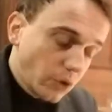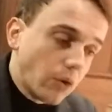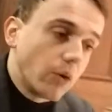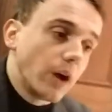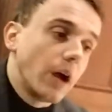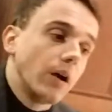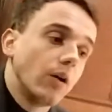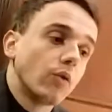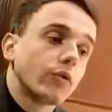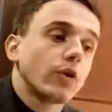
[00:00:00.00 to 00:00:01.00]
No,
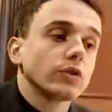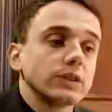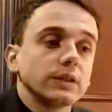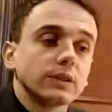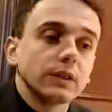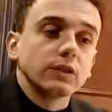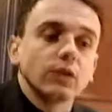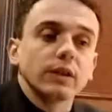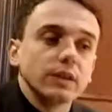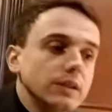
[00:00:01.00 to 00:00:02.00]
of course, it's
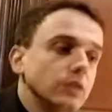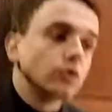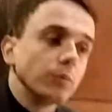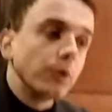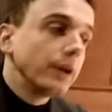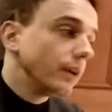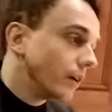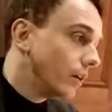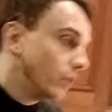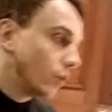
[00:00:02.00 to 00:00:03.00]
not easy to bring
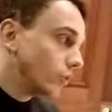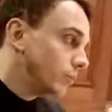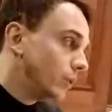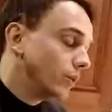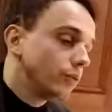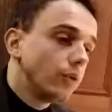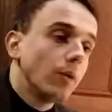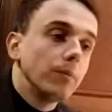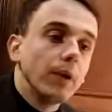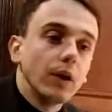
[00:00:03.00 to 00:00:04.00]
an organ
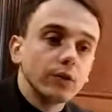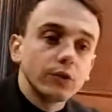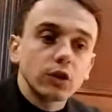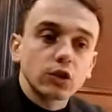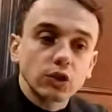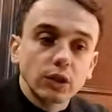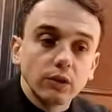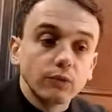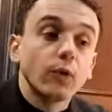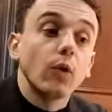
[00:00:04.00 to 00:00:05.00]
from Dutch,
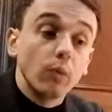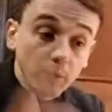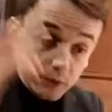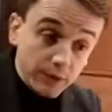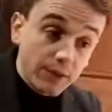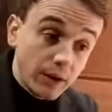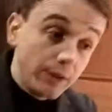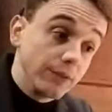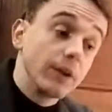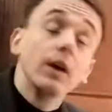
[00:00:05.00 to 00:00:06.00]
from
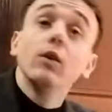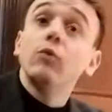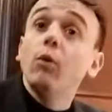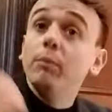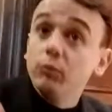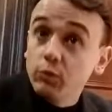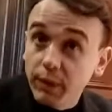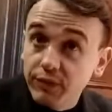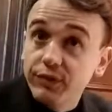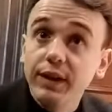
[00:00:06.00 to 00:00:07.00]
Netherlands, to
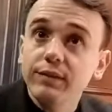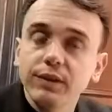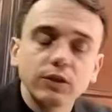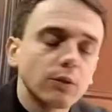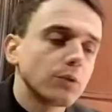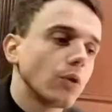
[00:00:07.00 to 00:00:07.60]
maintain the instrument.